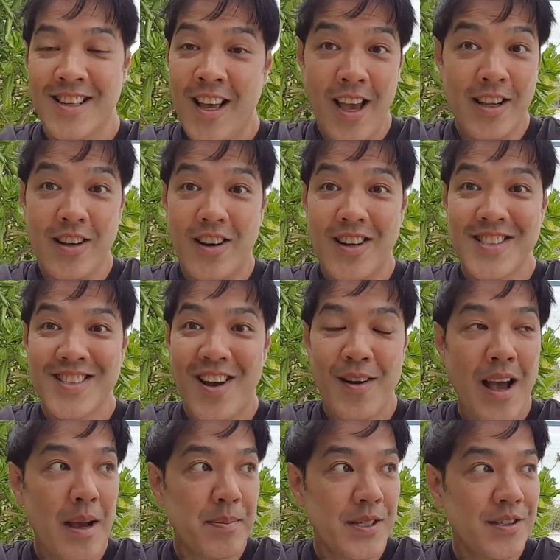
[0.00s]
Hey guys,
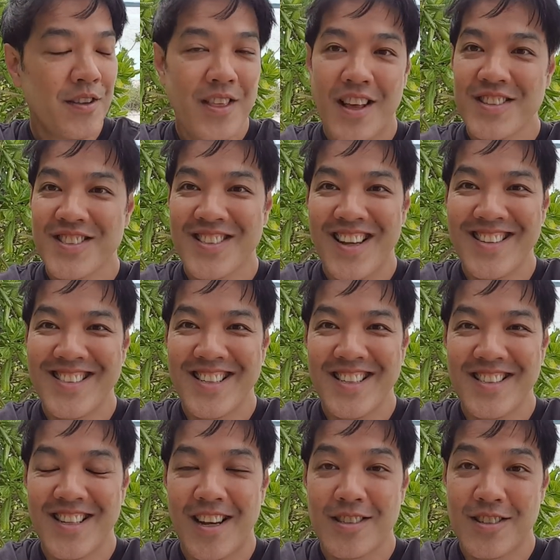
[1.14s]
happy
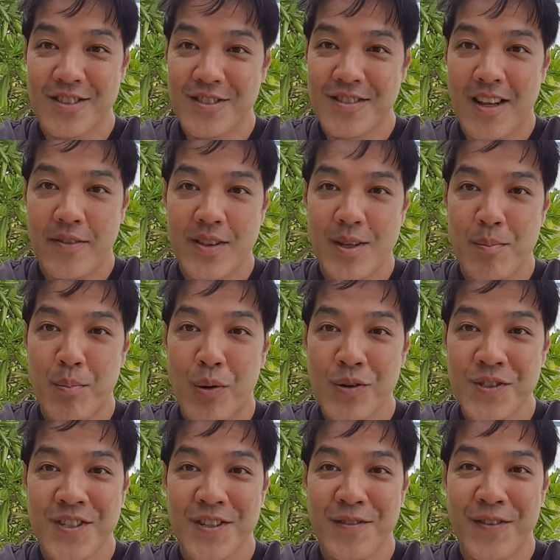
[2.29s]
2018. Dr. Davin Lim,
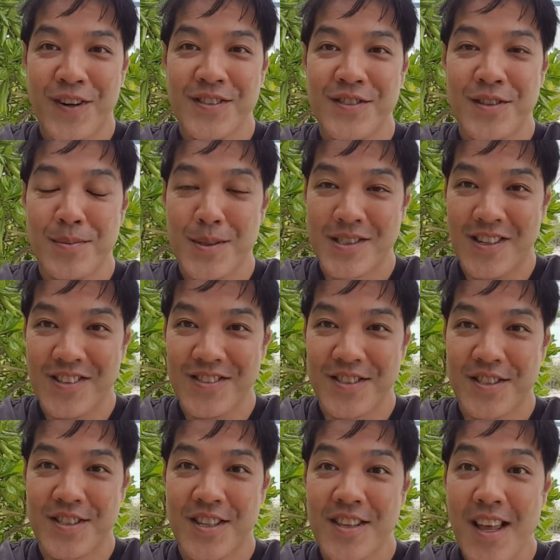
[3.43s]
board certified
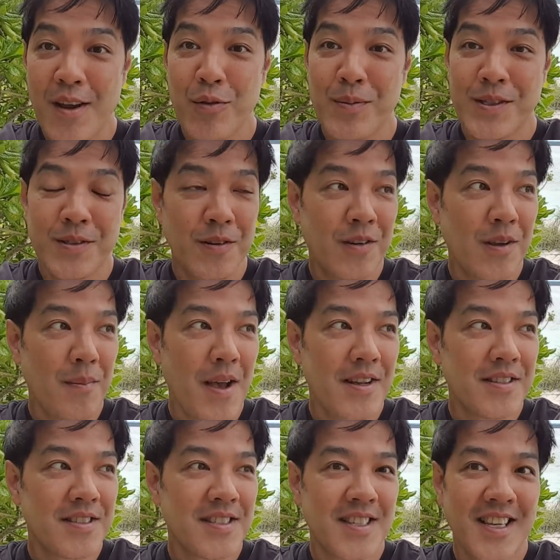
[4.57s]
dermatologist. Today we'll be talking about
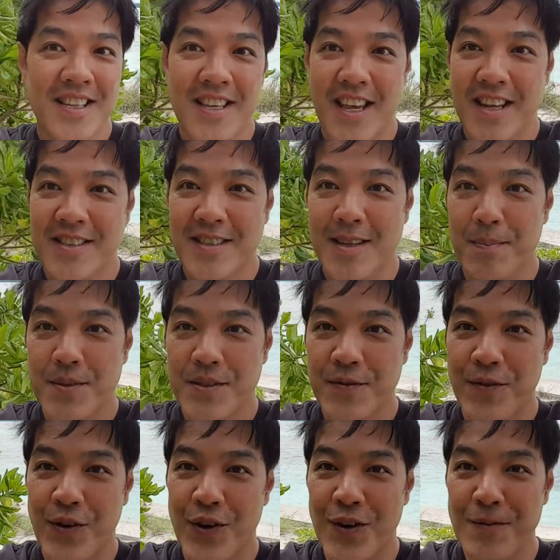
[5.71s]
skincare tips
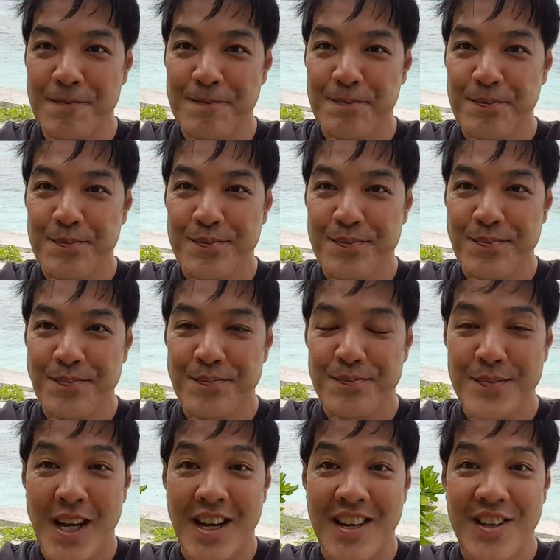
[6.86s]
for
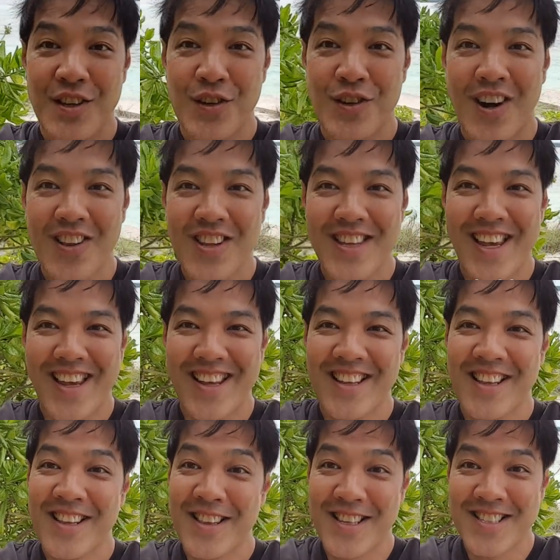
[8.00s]
your holiday. And
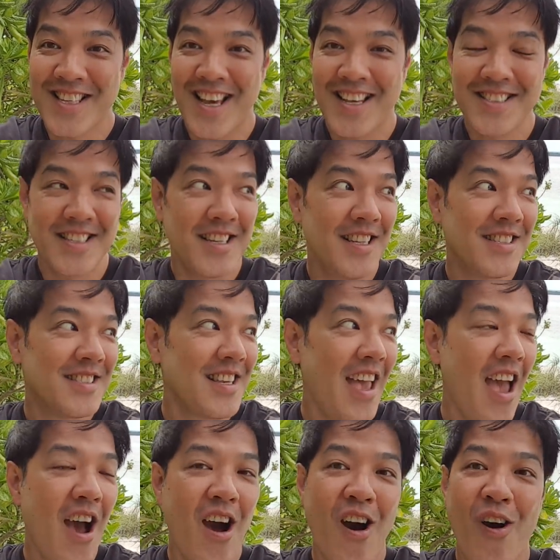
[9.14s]
in this case, it's
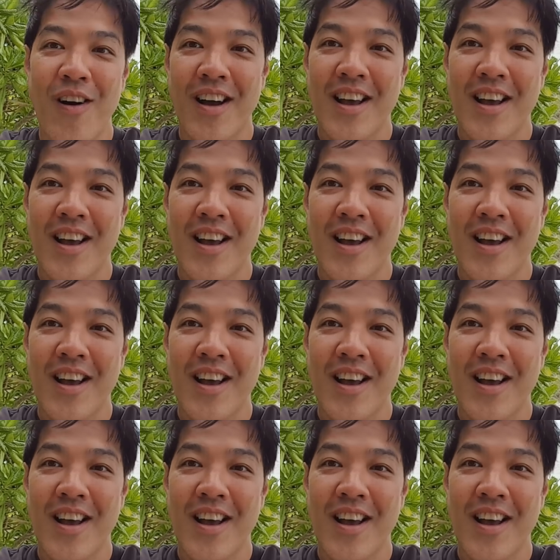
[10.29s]
our...